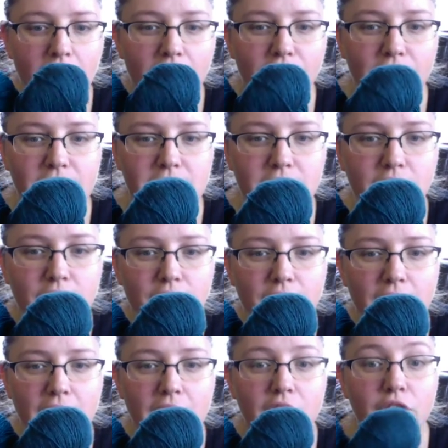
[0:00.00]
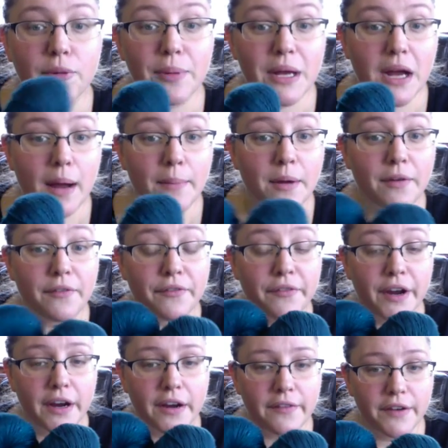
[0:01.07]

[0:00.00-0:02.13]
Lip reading: this could either become a very,